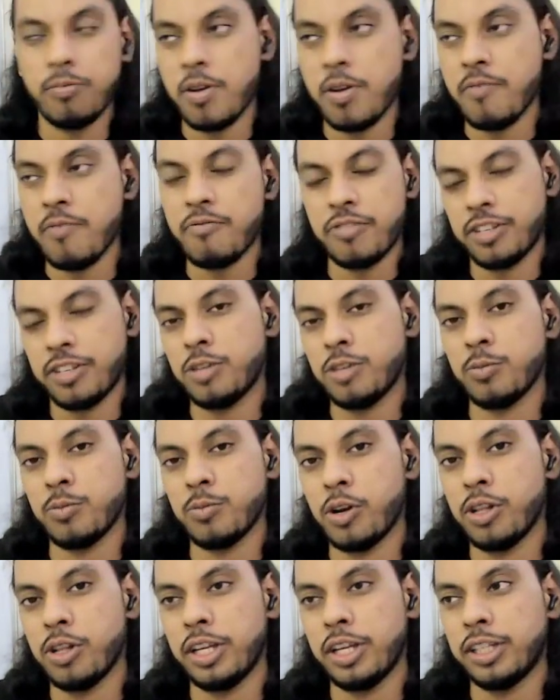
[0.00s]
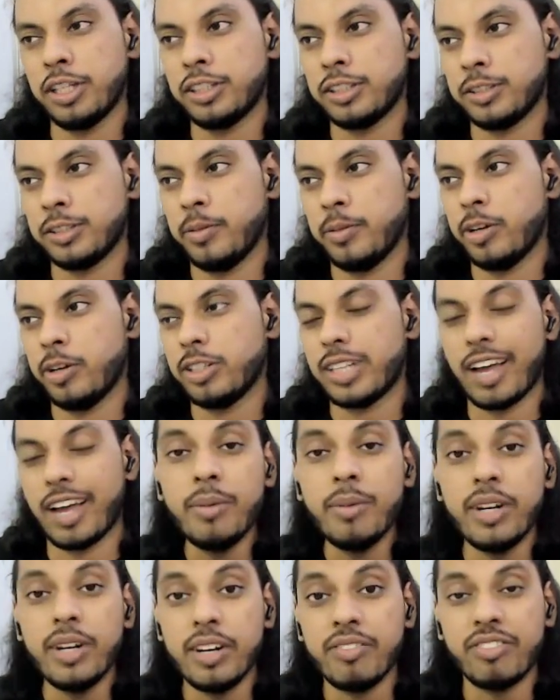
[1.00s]
emphasize more on this because I
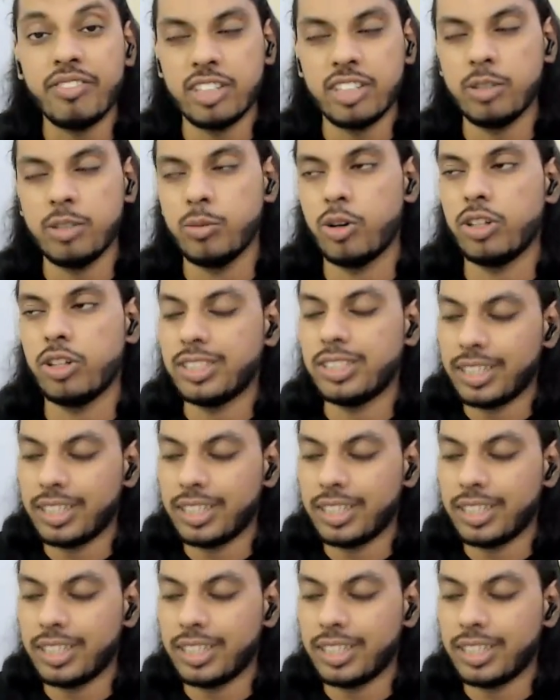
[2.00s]
have been emphasizing more on this,